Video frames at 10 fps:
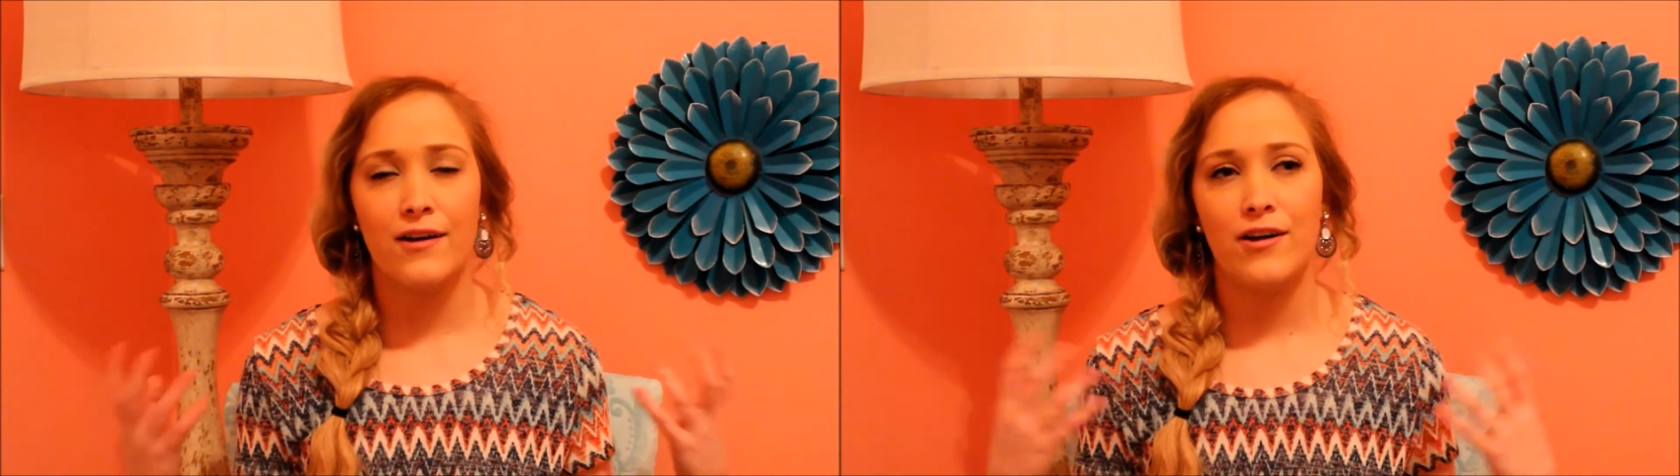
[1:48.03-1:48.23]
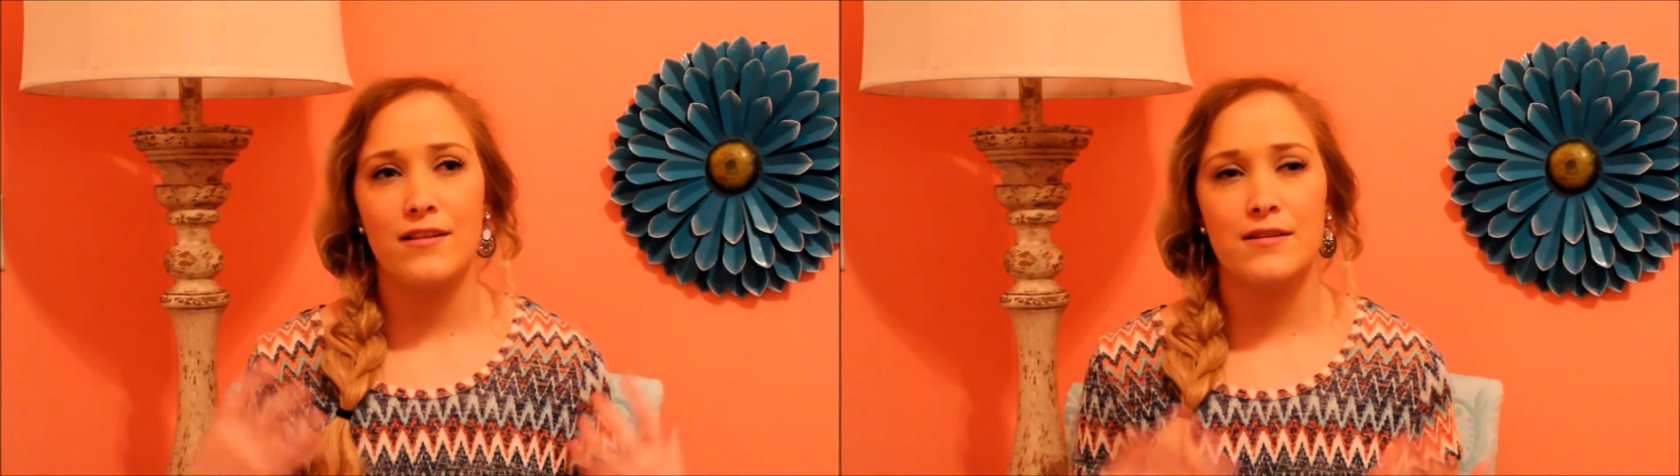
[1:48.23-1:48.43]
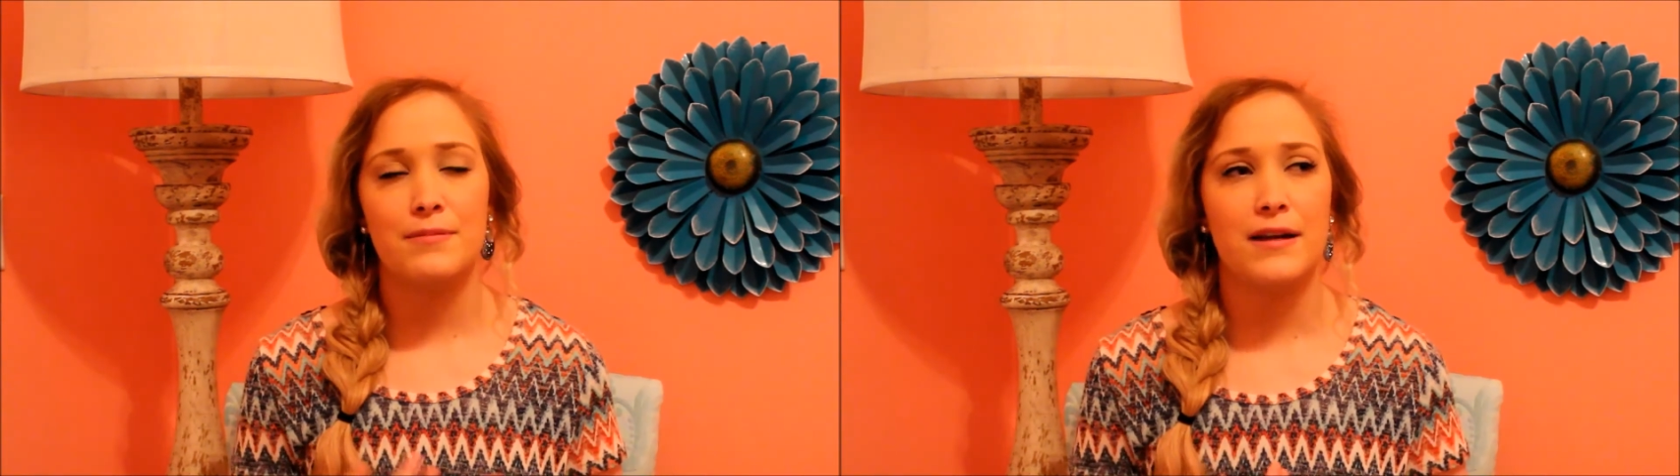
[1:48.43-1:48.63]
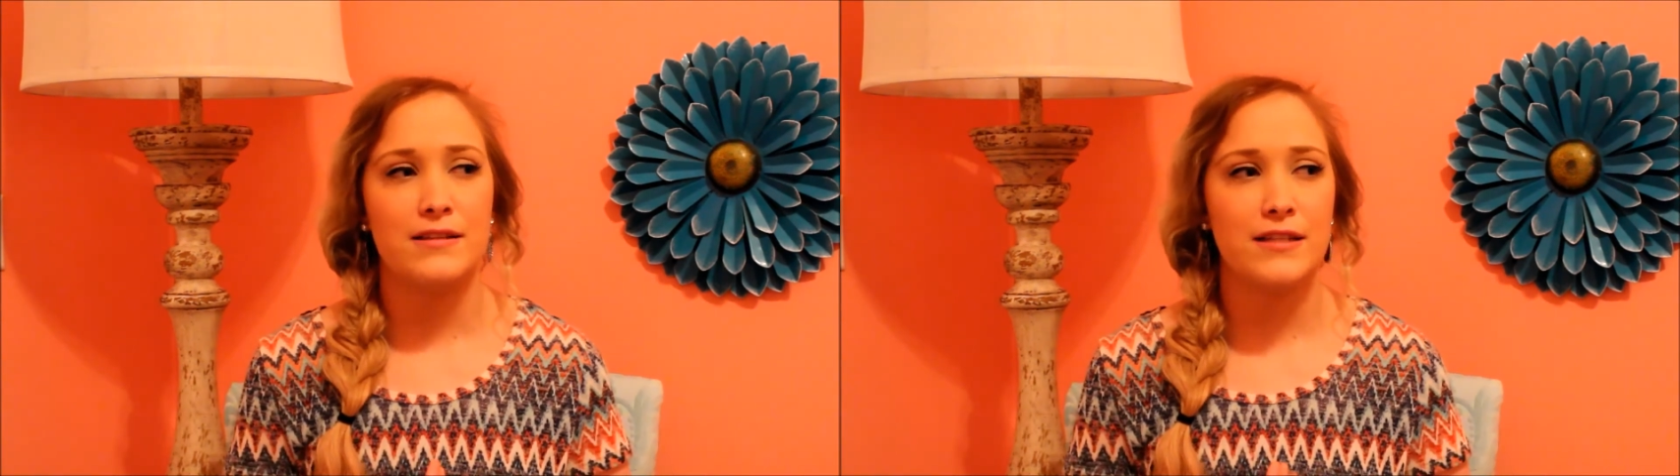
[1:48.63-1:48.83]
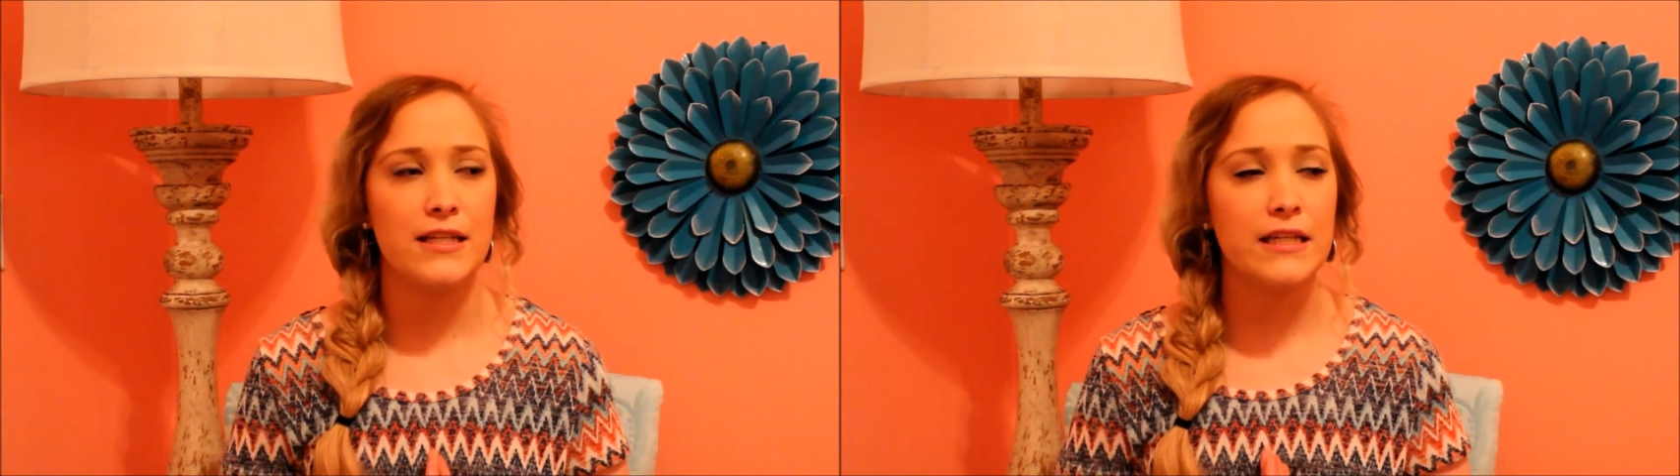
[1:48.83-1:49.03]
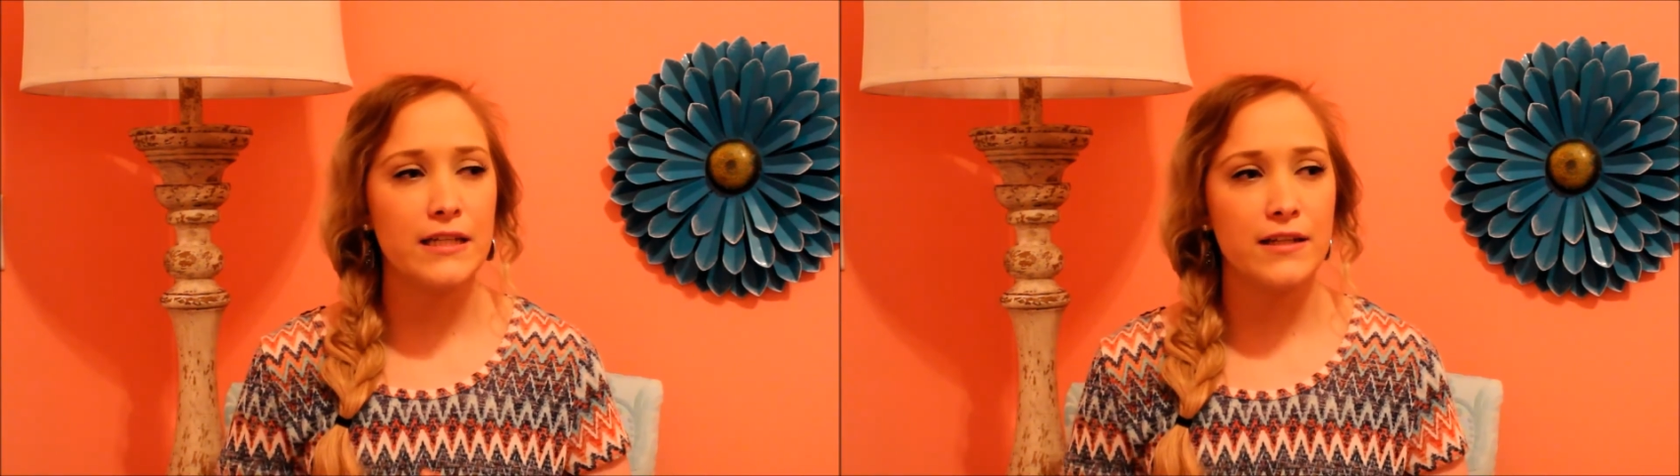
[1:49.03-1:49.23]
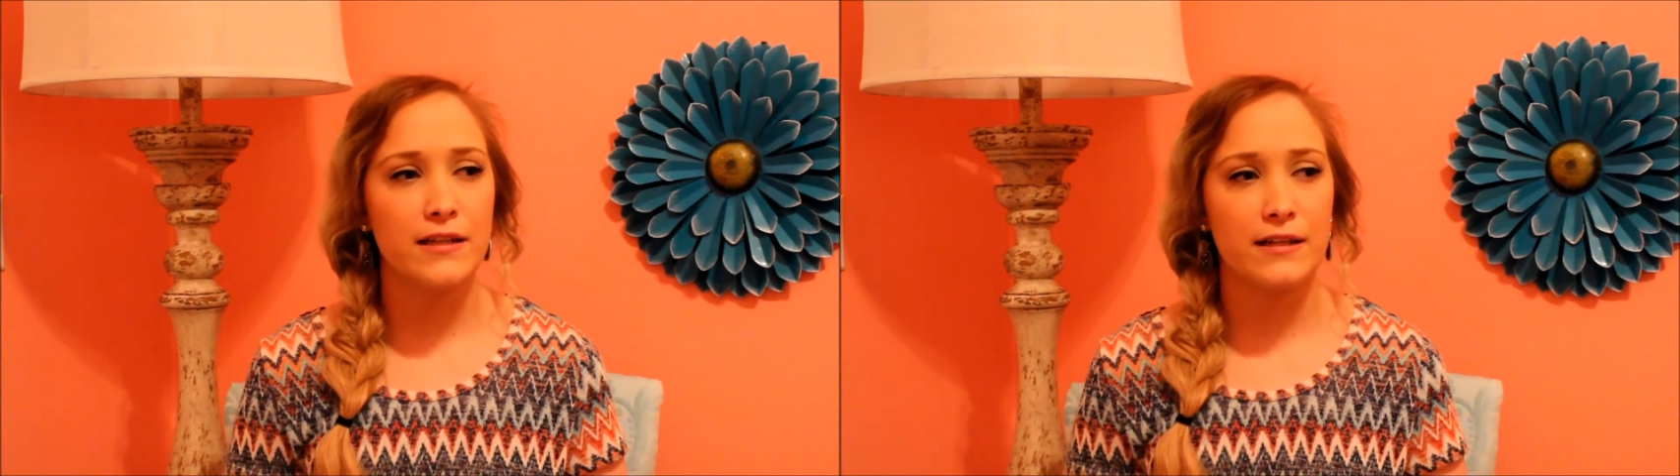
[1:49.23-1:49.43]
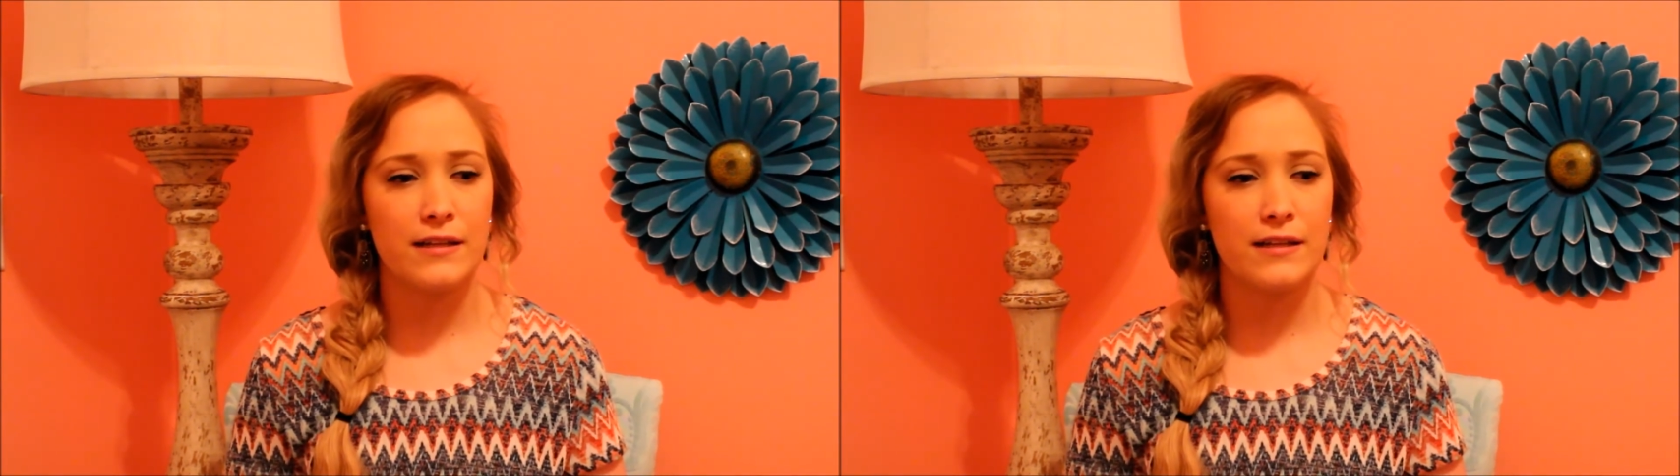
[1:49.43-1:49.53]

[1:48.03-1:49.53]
on this past year,